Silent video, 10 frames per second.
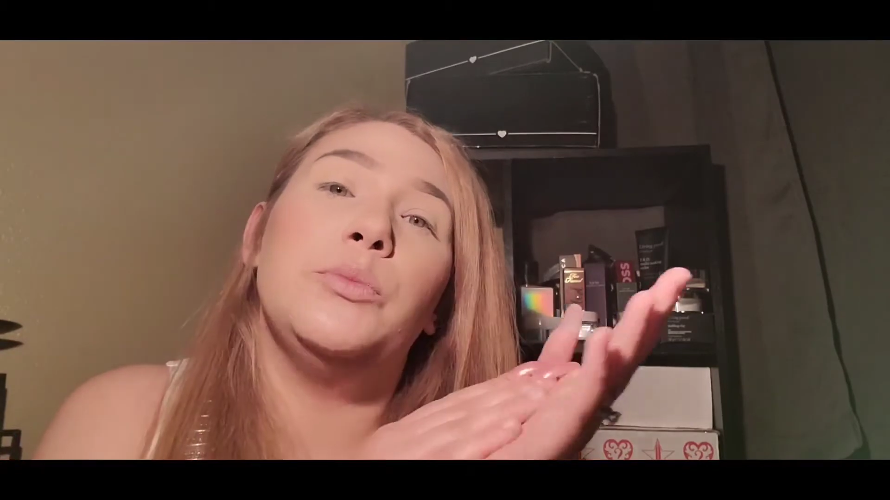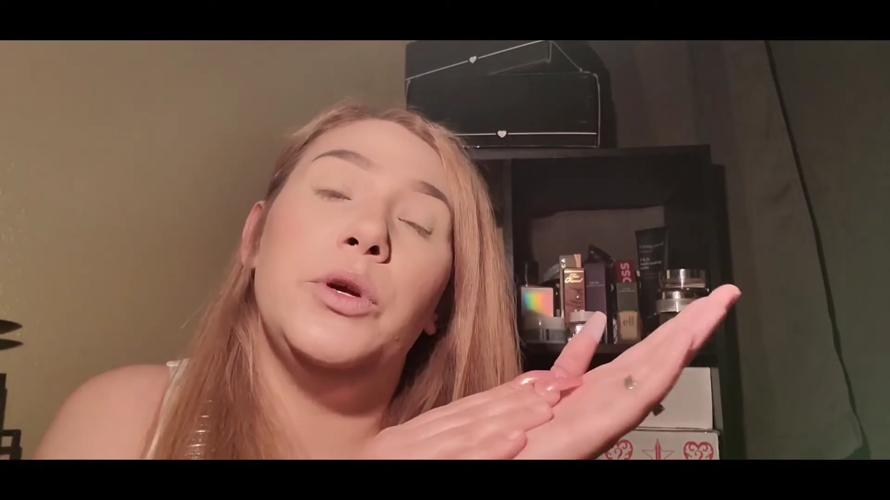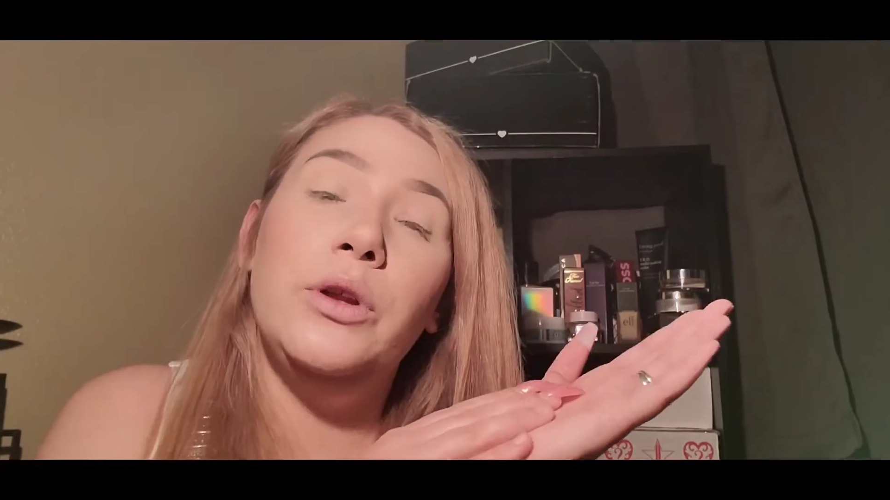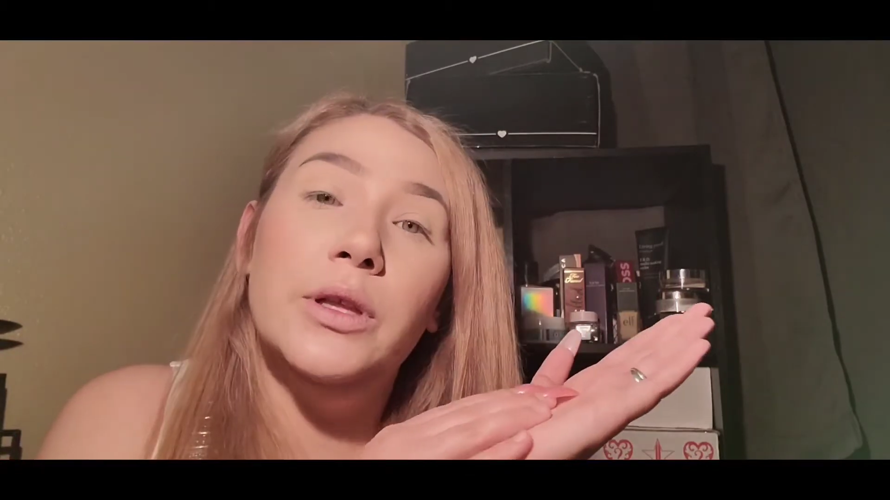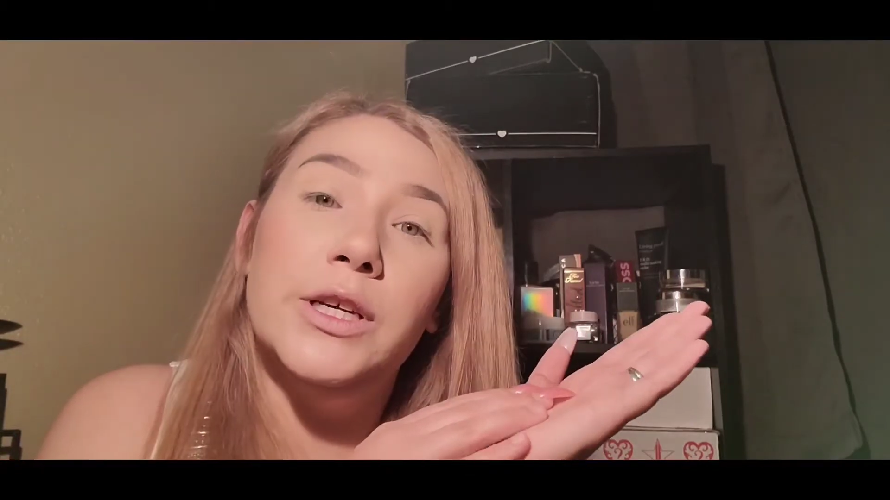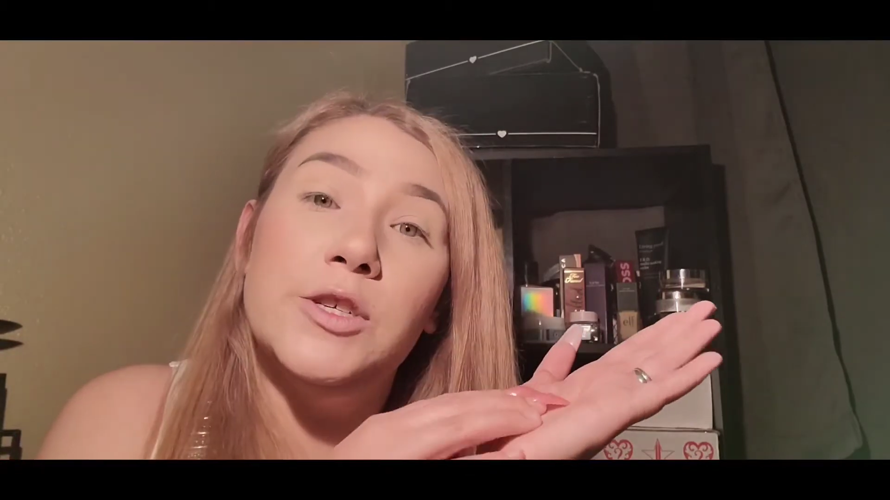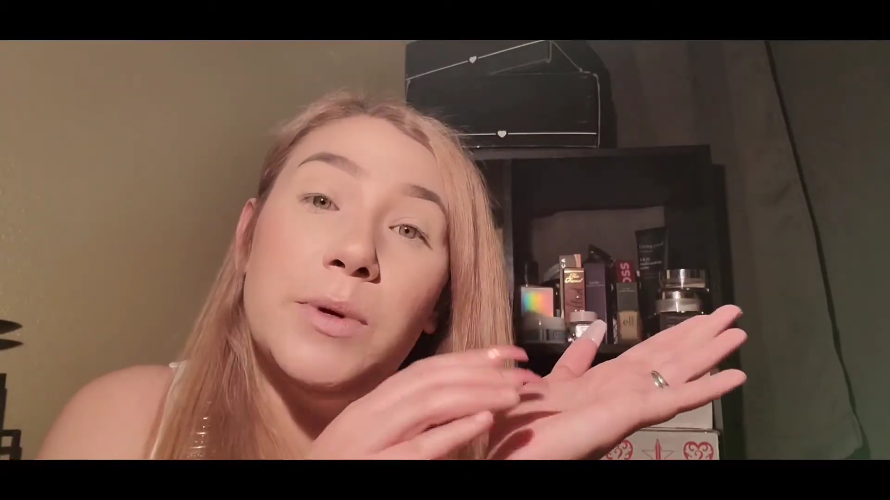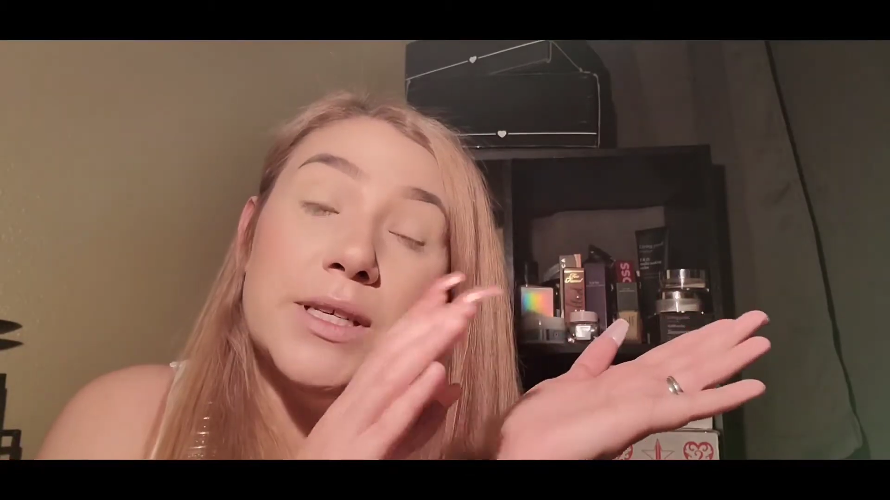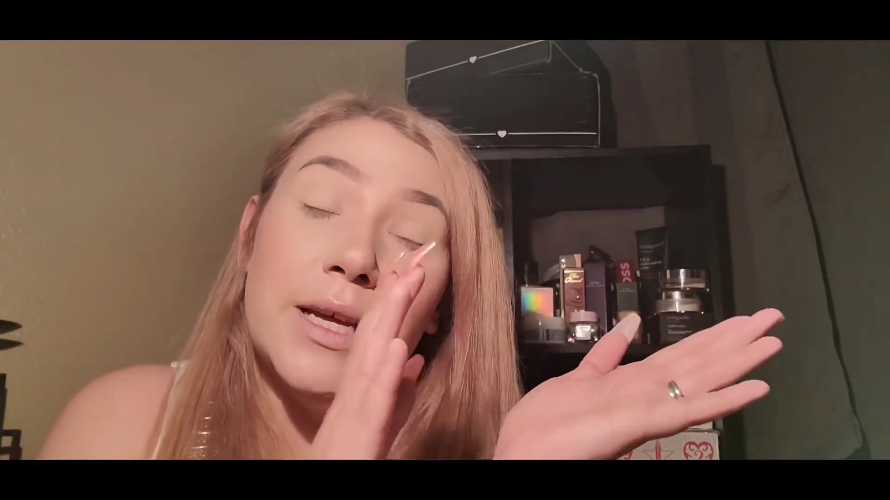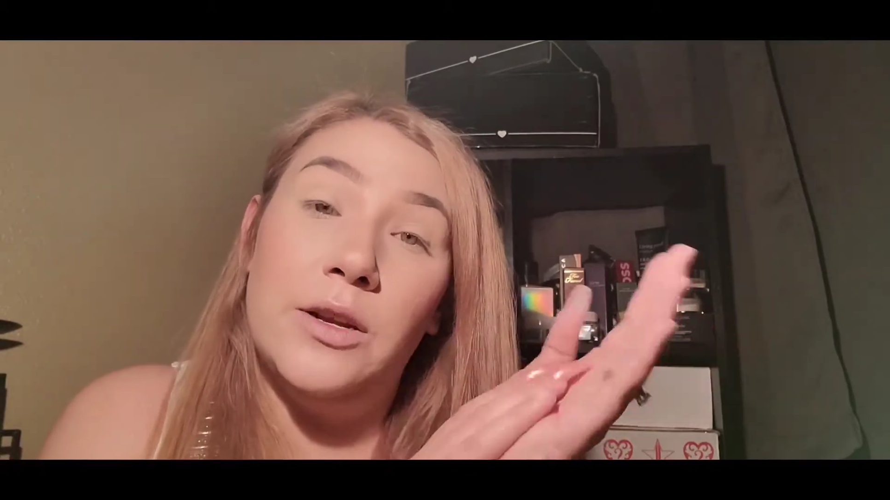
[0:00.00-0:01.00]
Beautylish
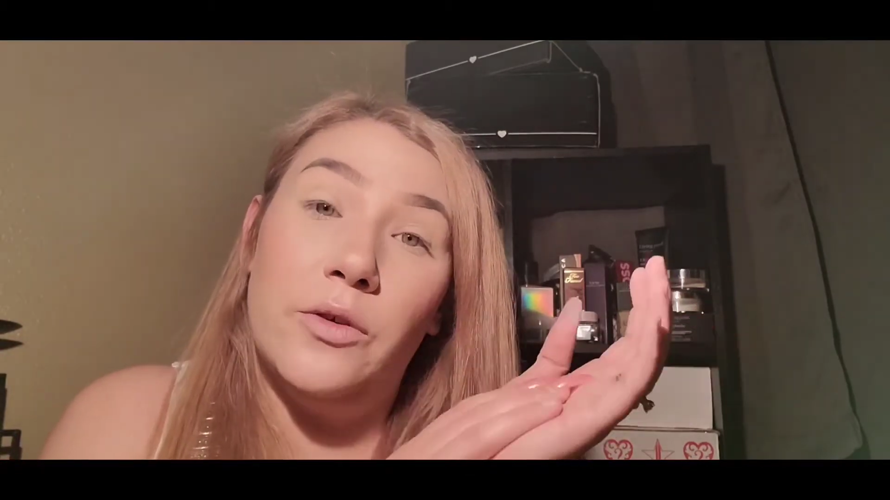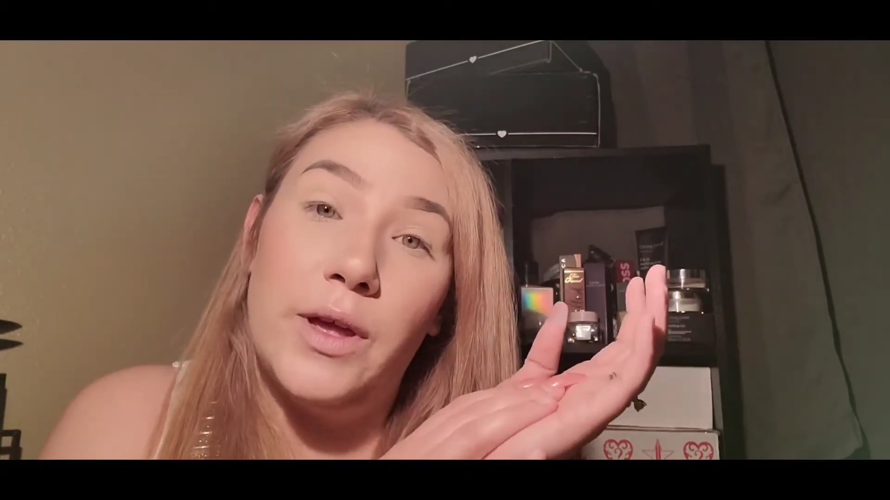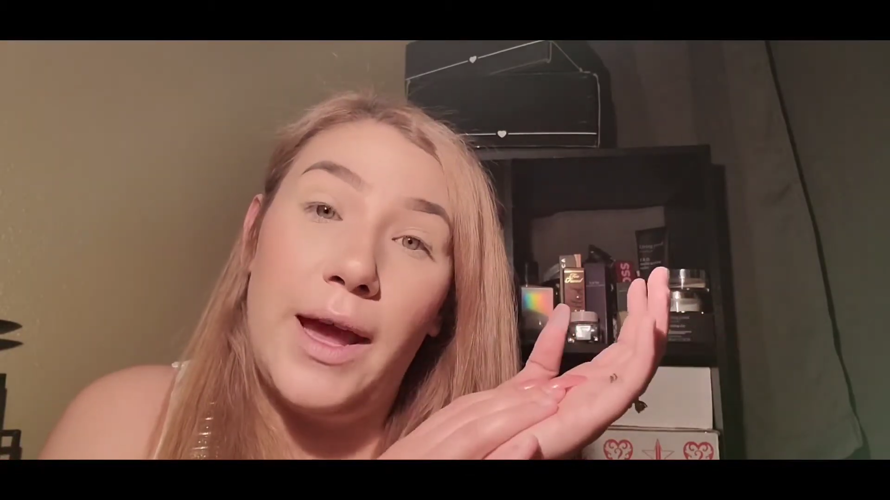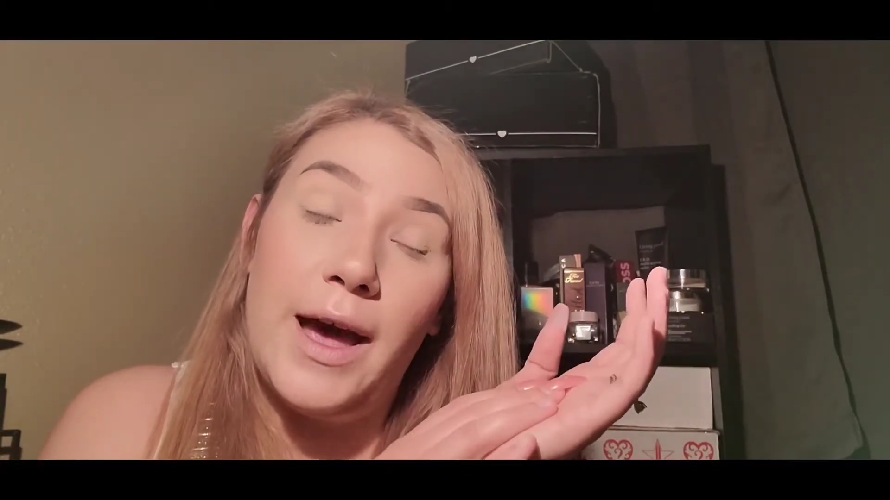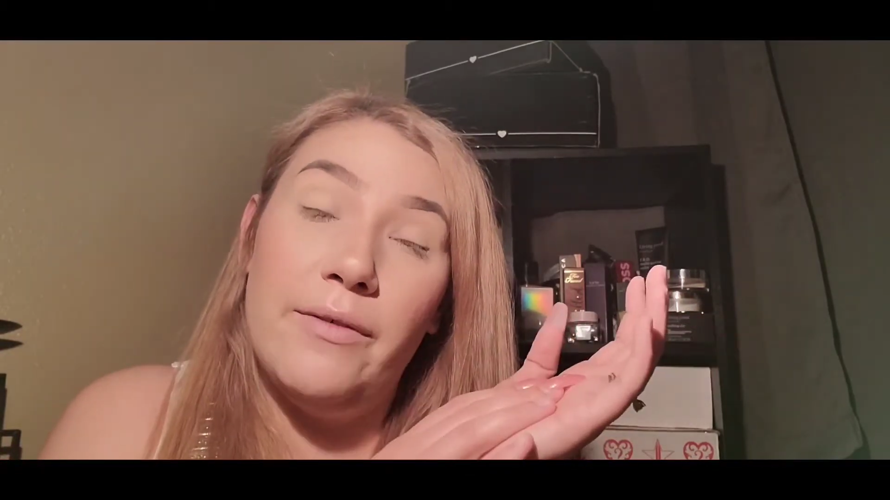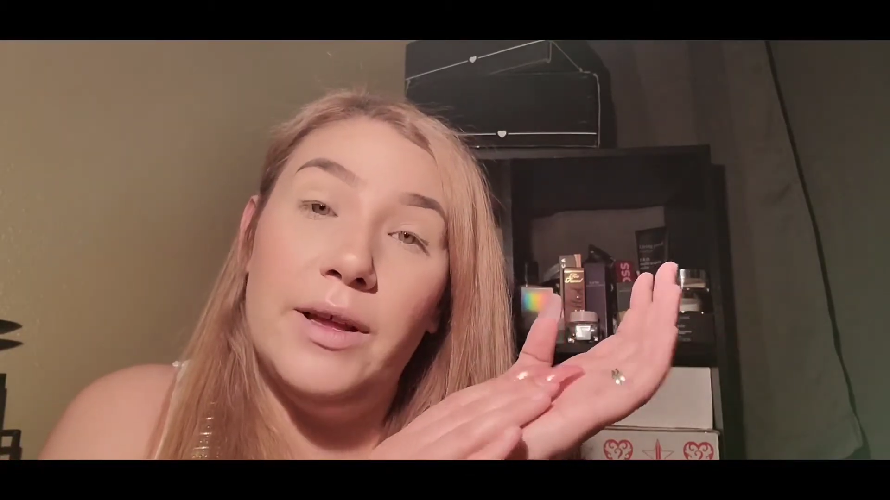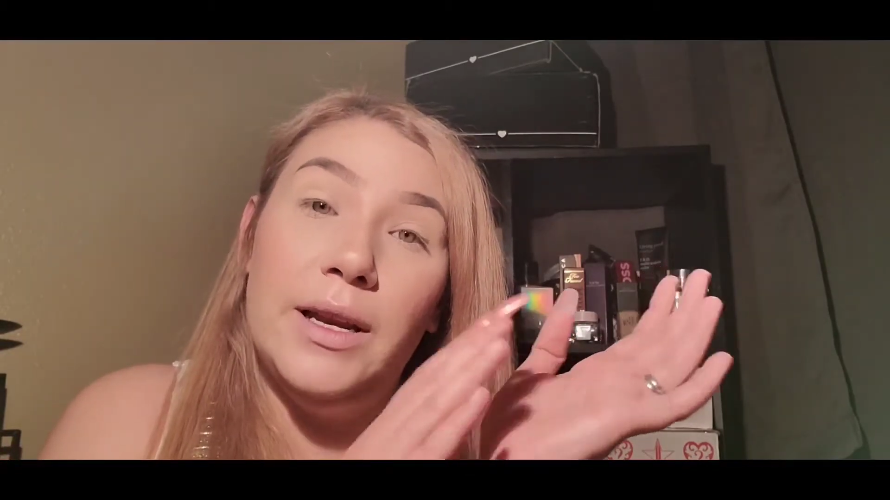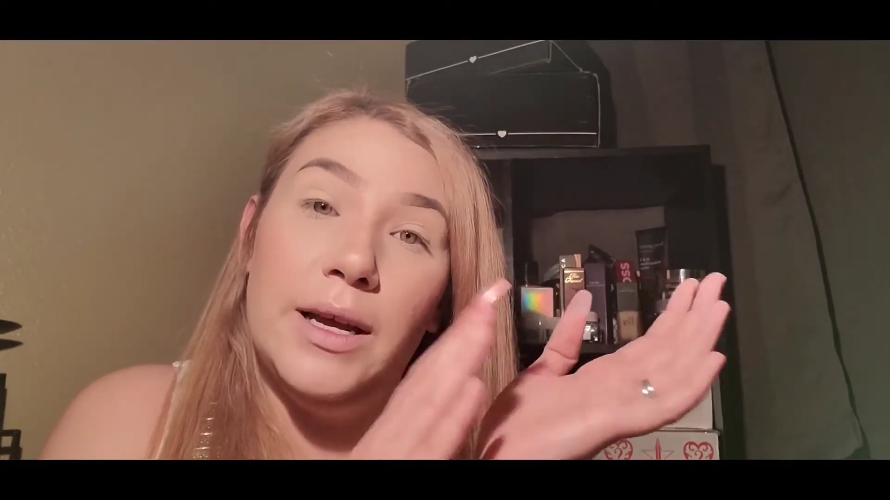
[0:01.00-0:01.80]
because I know they have it,